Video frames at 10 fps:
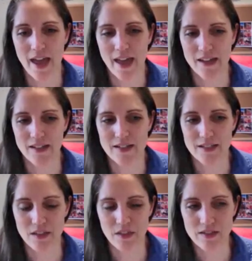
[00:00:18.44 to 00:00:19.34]
And
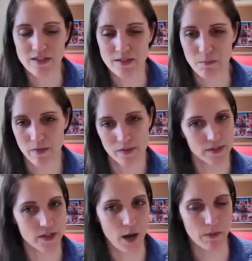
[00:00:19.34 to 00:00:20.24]
this month's
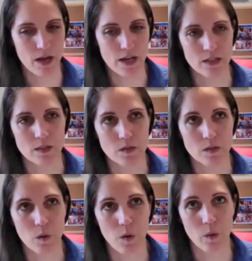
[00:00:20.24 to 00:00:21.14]
topic is
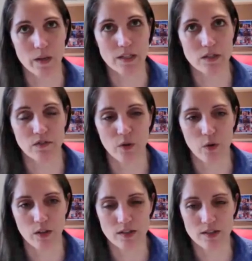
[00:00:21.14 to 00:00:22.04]
going to
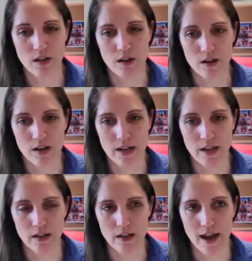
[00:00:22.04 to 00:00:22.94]
focus
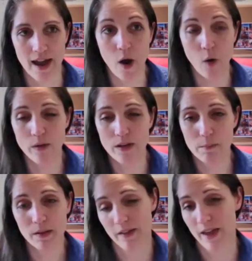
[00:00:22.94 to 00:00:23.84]
on how we
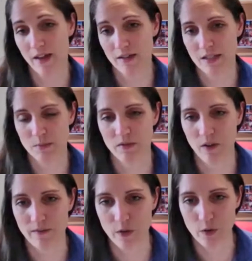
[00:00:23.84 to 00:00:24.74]
plan some of
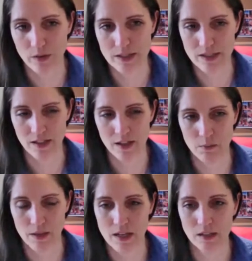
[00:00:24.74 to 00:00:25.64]
our fundraising
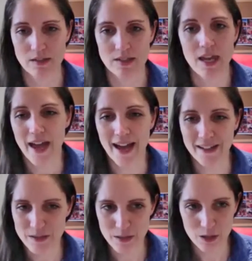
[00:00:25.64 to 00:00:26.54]
campaigns.
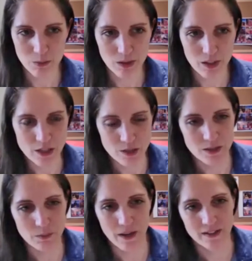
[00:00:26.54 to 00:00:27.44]
As the
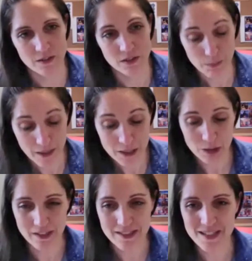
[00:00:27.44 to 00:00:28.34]
communications
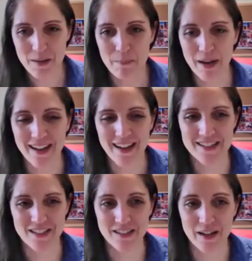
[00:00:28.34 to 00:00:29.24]
specialist, Becca
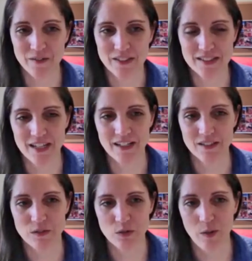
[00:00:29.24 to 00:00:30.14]
has a lot of insight
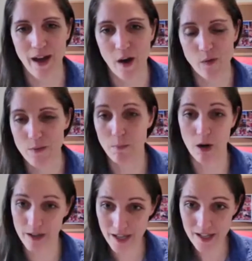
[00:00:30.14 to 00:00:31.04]
into how we
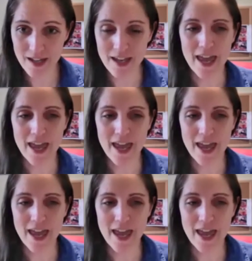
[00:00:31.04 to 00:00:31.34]
market